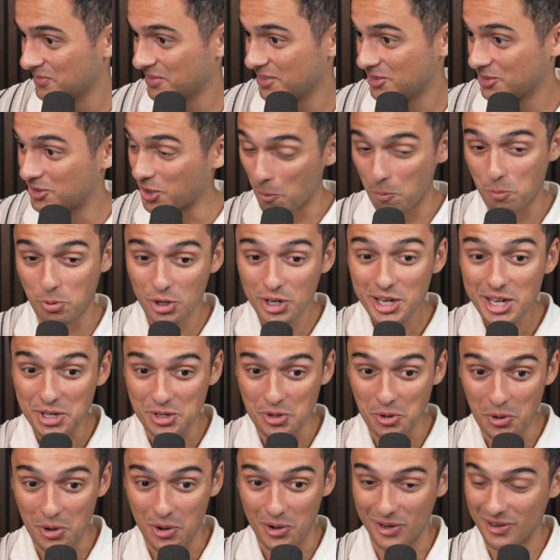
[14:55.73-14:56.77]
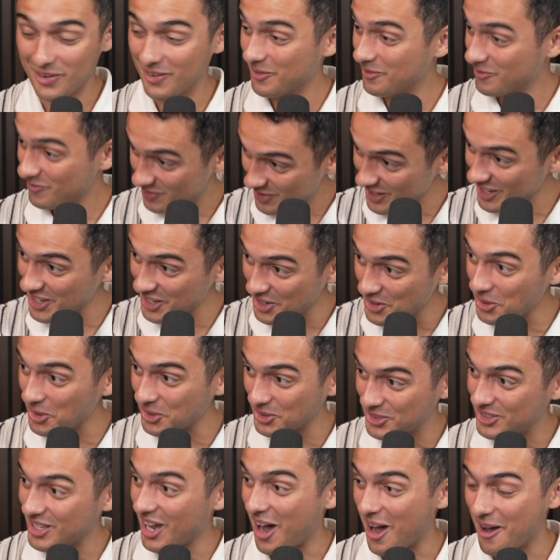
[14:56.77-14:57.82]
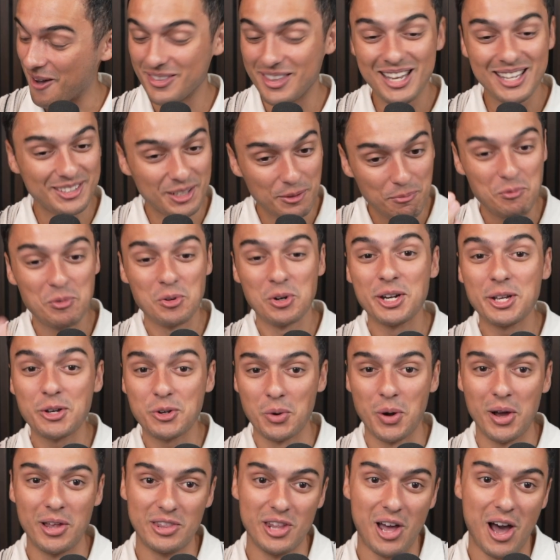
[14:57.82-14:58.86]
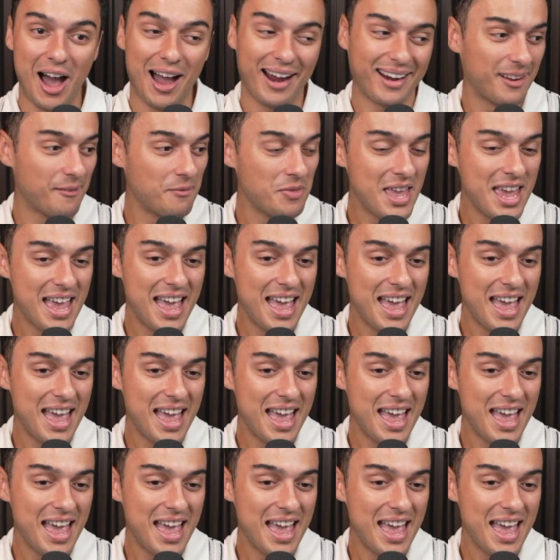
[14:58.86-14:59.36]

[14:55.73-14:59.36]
So pretty cool stuff. That's a pretty cool unlock.